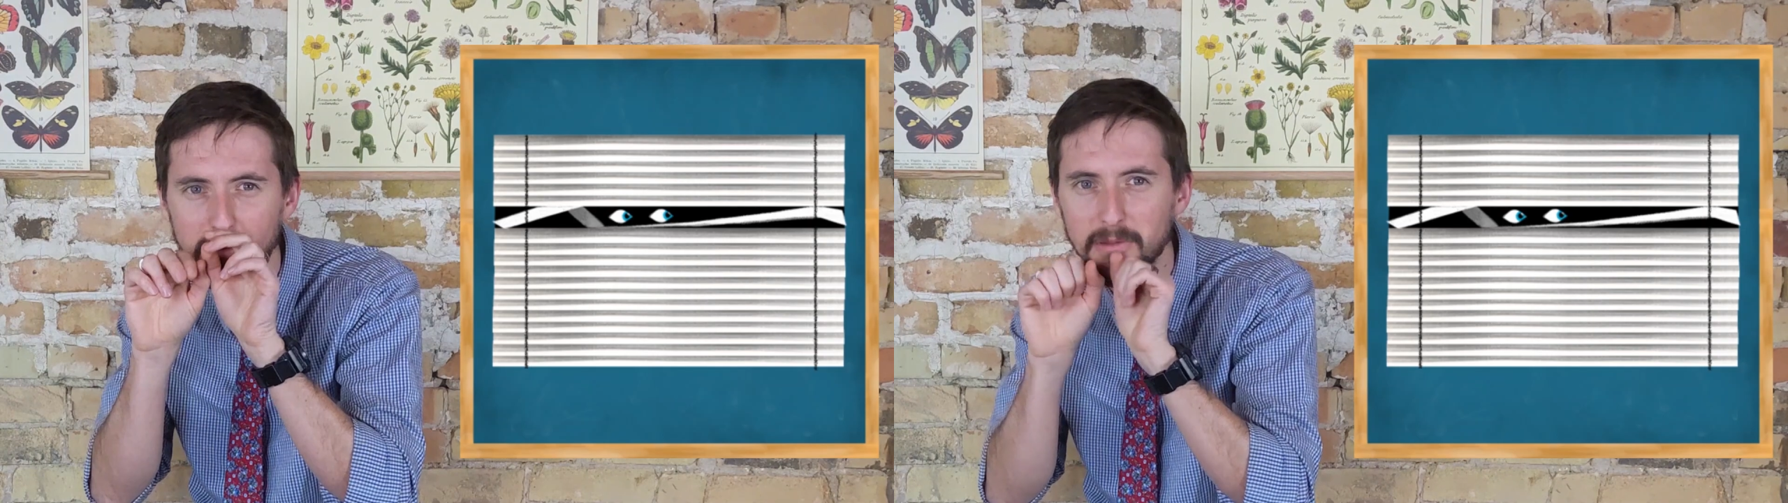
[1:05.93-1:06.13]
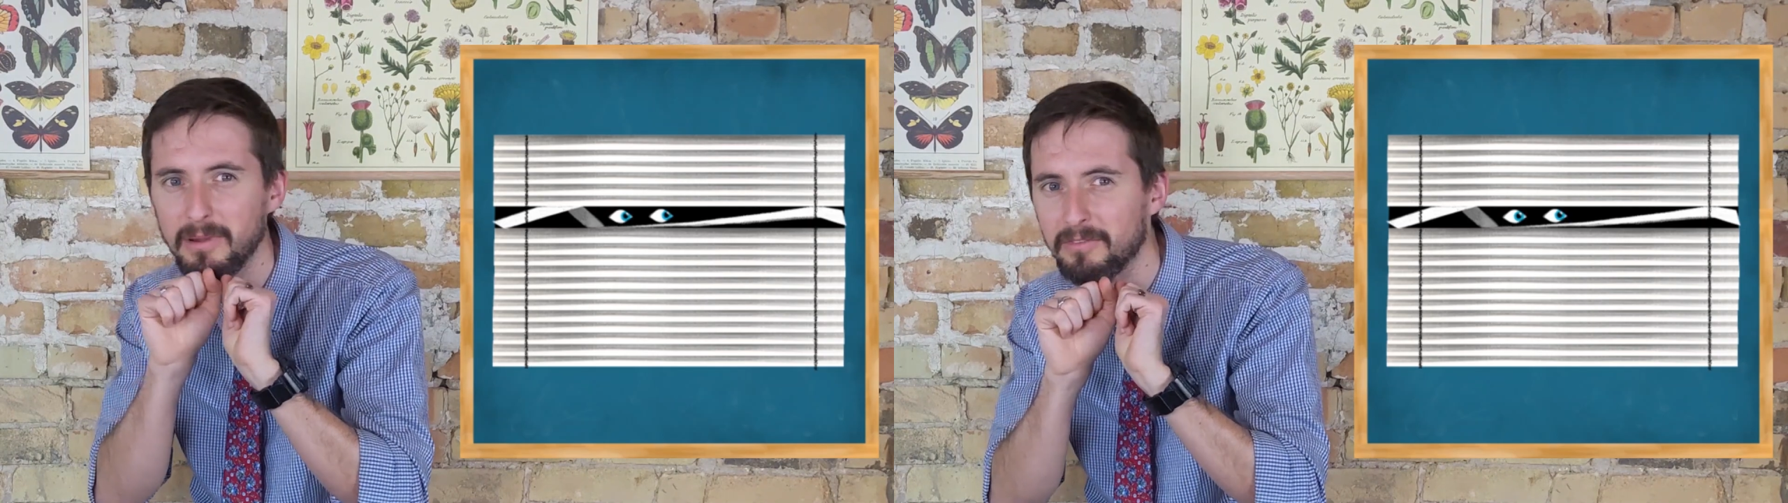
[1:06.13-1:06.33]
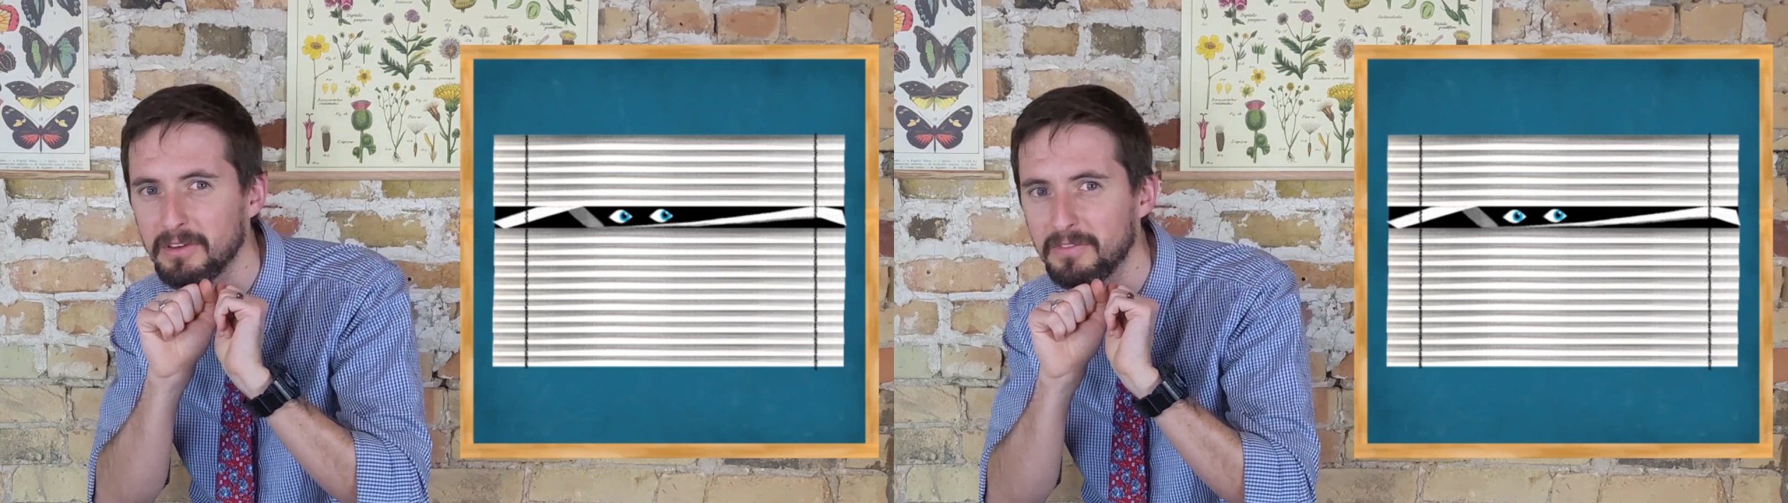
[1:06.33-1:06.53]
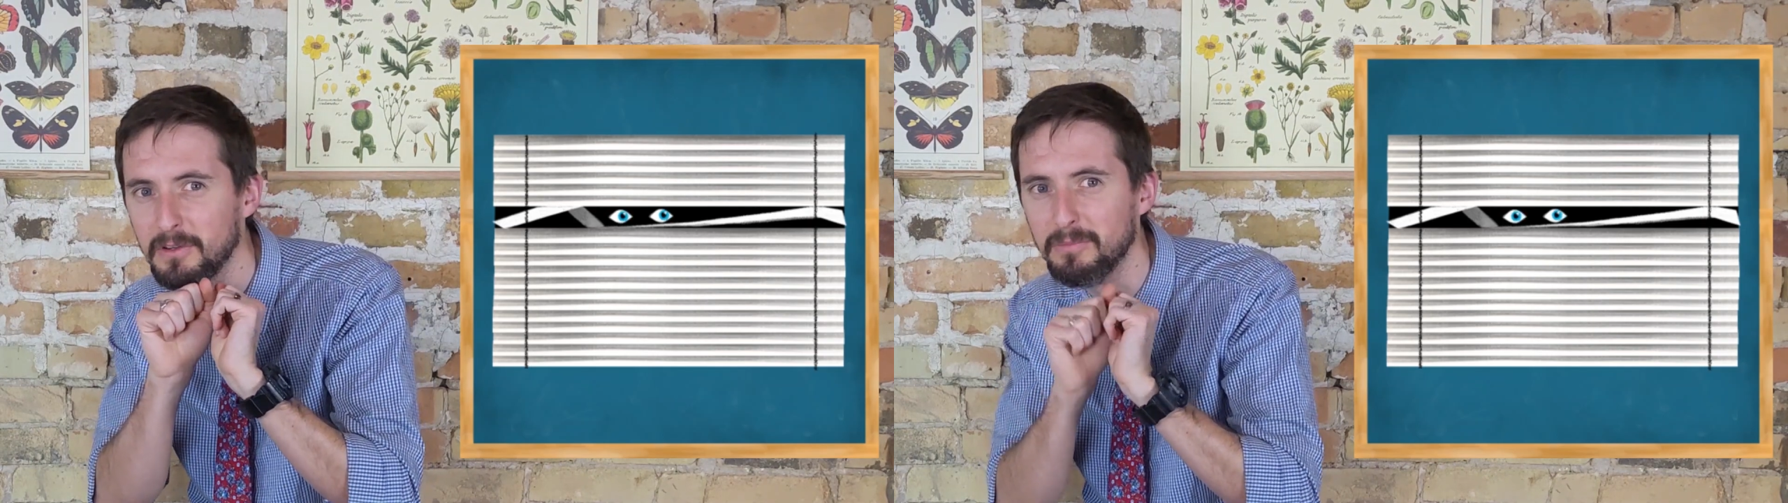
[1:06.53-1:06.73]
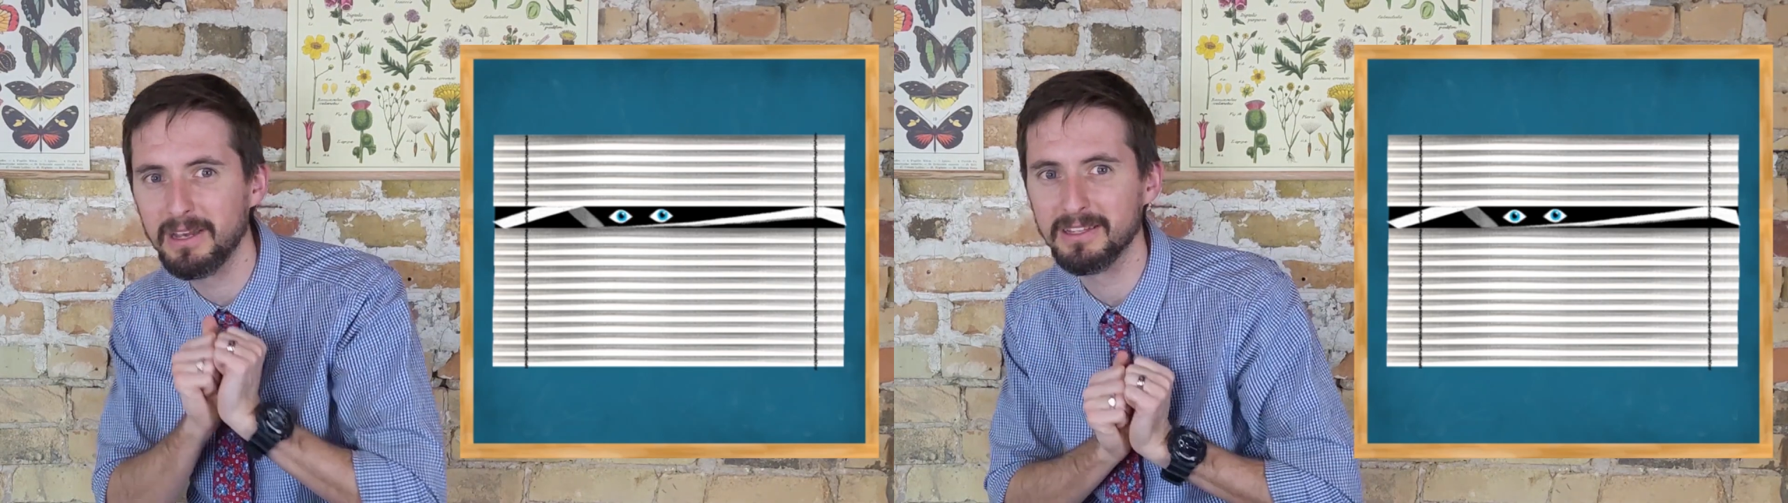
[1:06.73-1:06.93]
them every
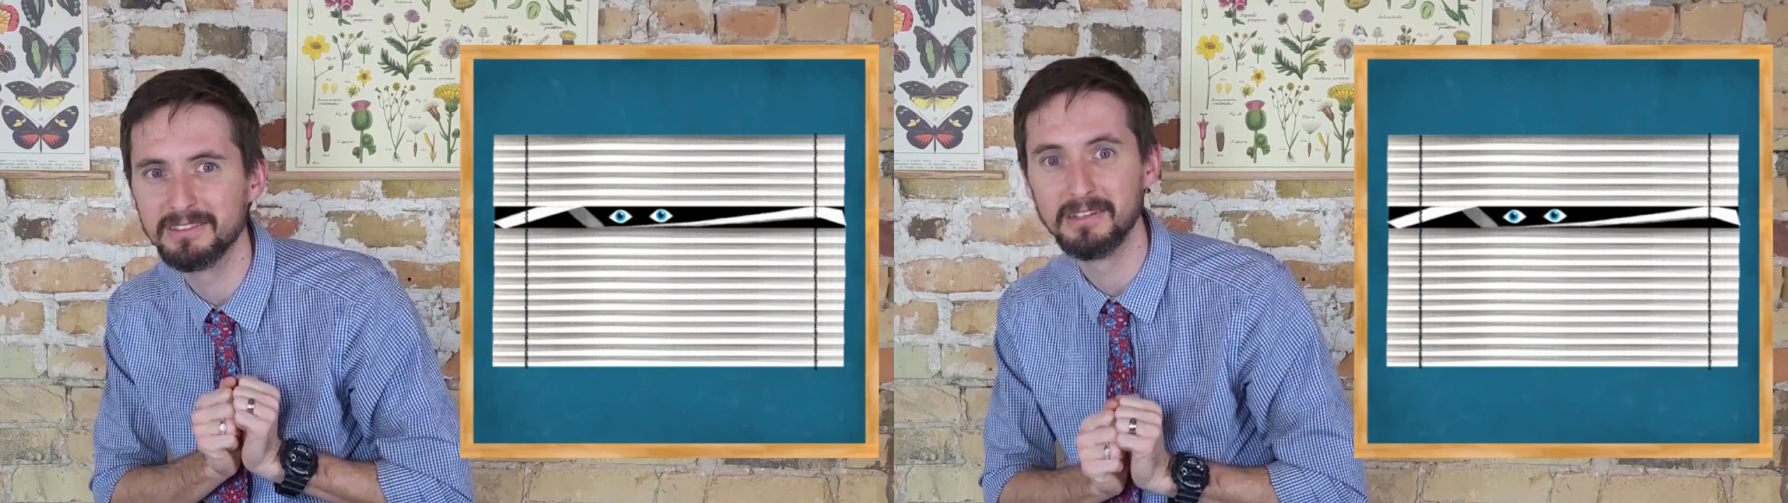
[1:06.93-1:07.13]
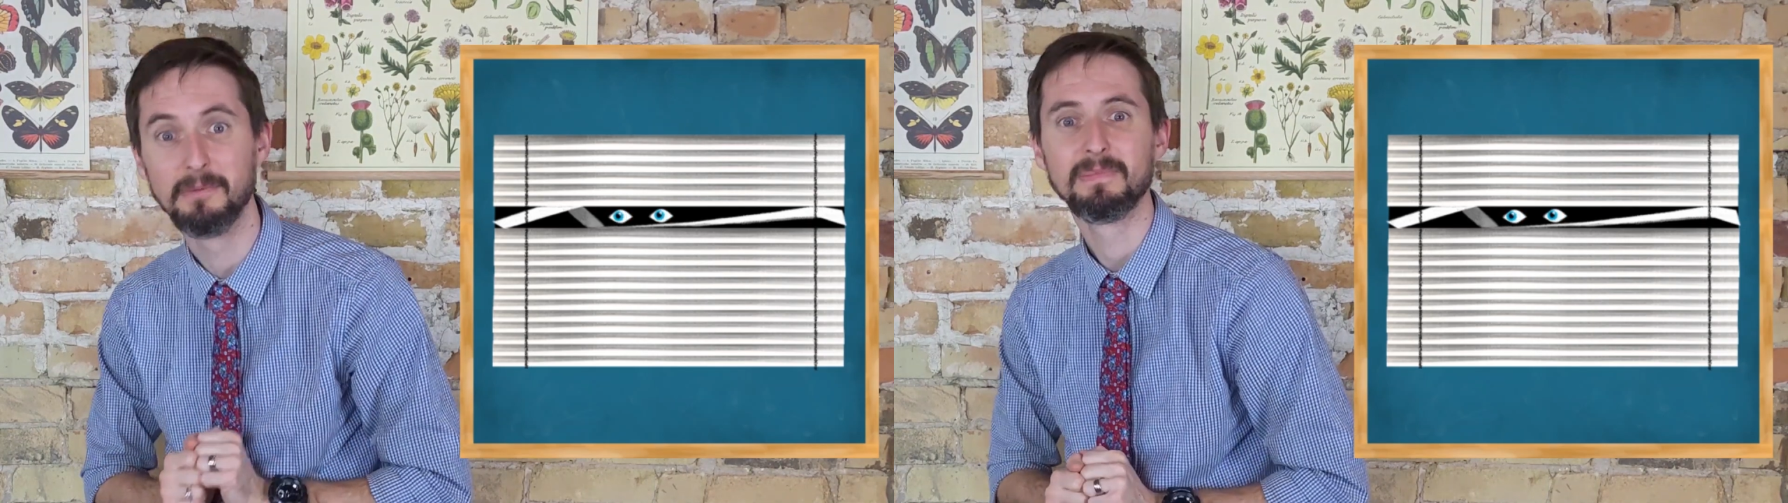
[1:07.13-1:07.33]
few minutes.